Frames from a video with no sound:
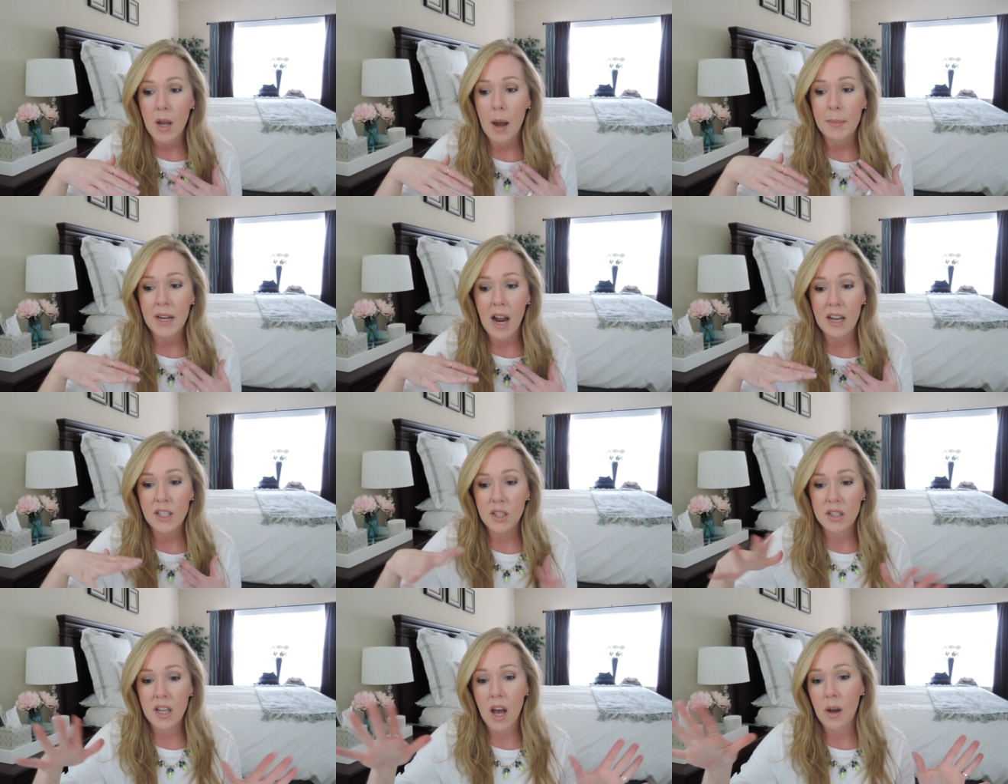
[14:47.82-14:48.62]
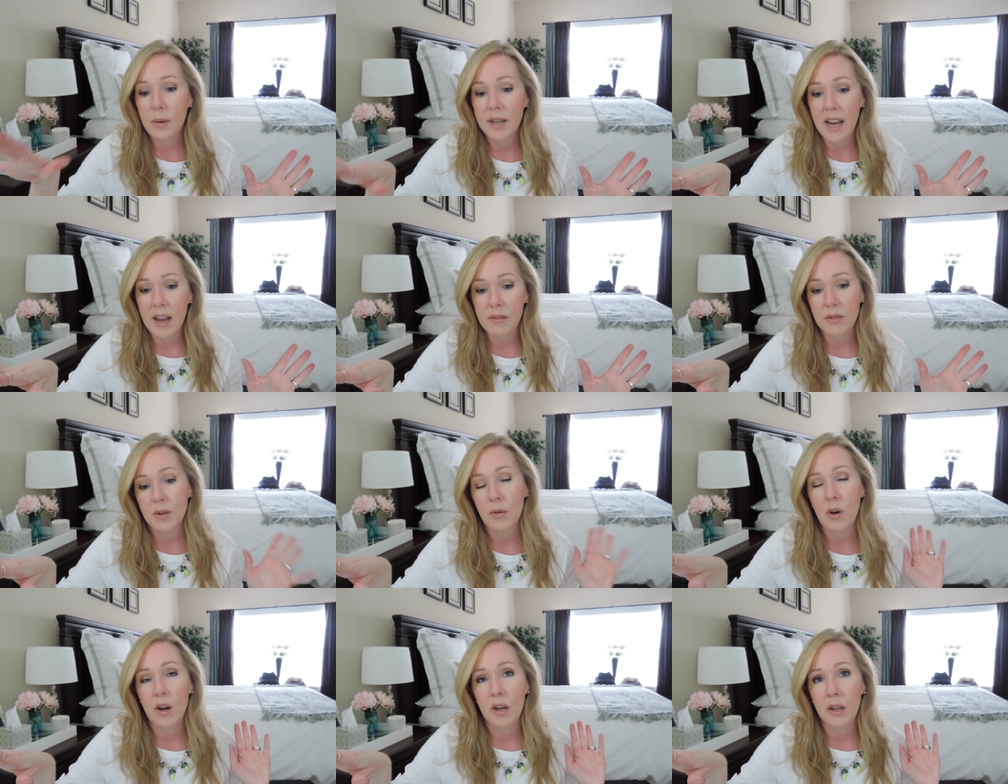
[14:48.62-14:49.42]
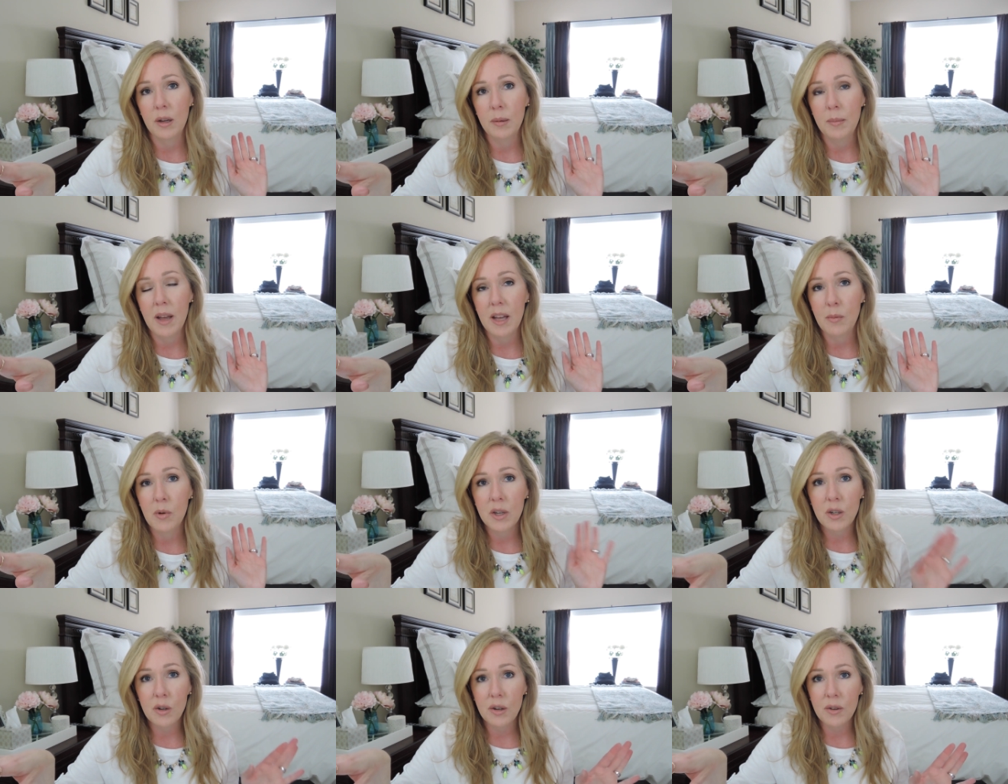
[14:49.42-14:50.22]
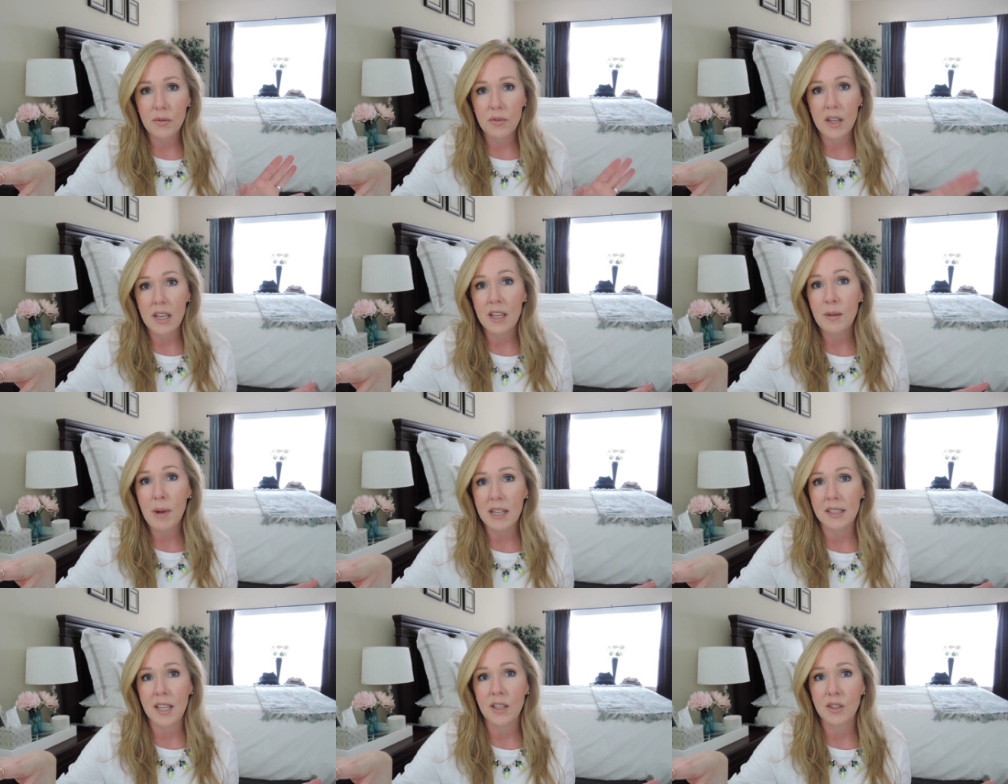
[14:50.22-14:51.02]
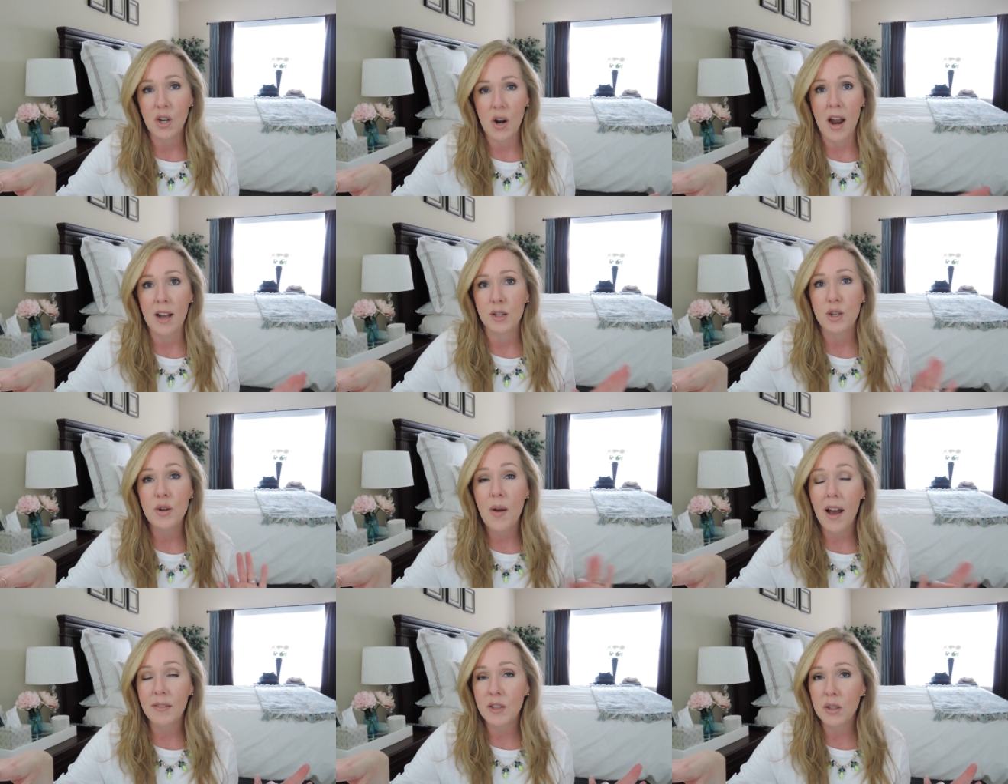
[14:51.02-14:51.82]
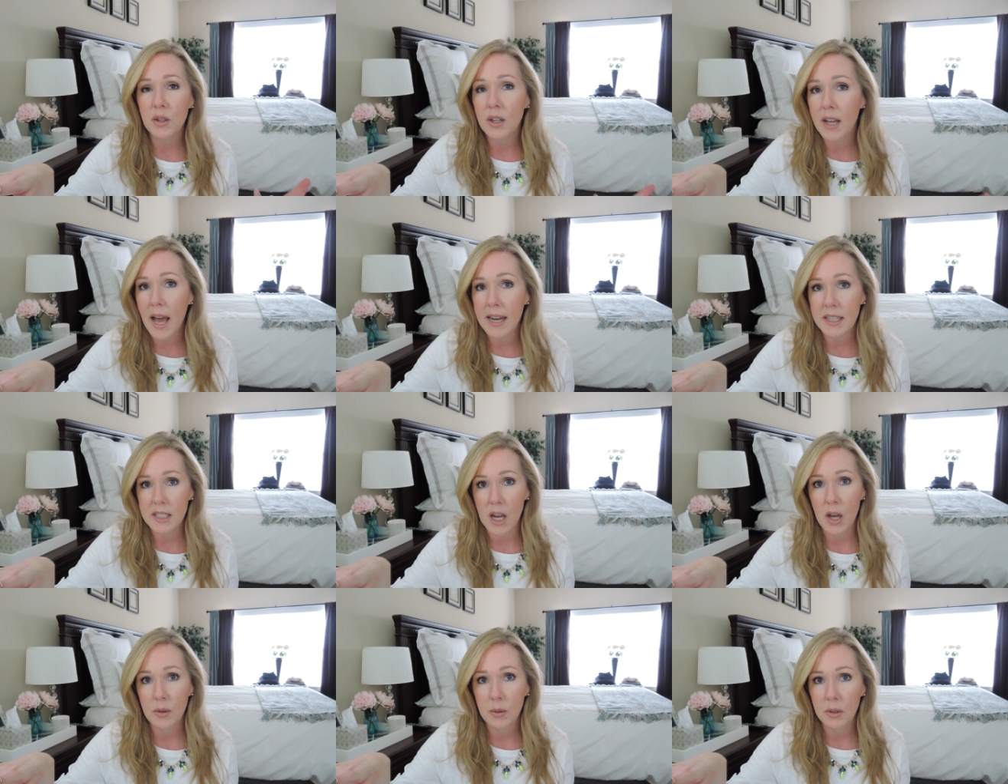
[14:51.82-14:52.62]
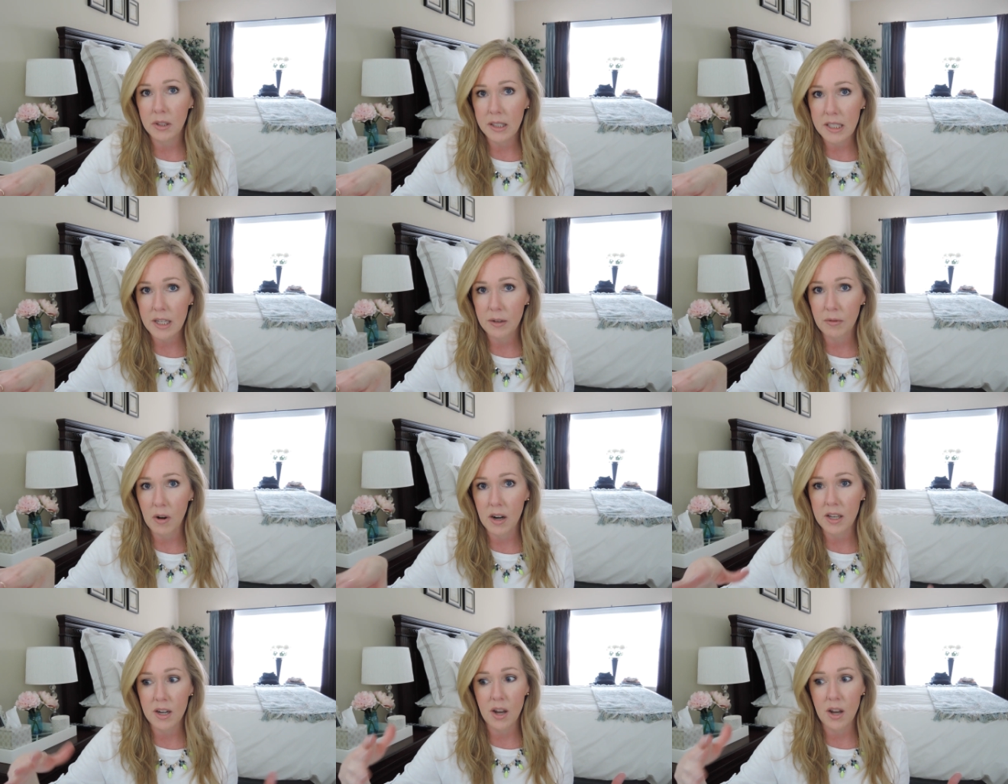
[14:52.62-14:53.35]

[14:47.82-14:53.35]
I mean, I just go in every room, and when you're thinking about selling your house, you have to look at it totally different.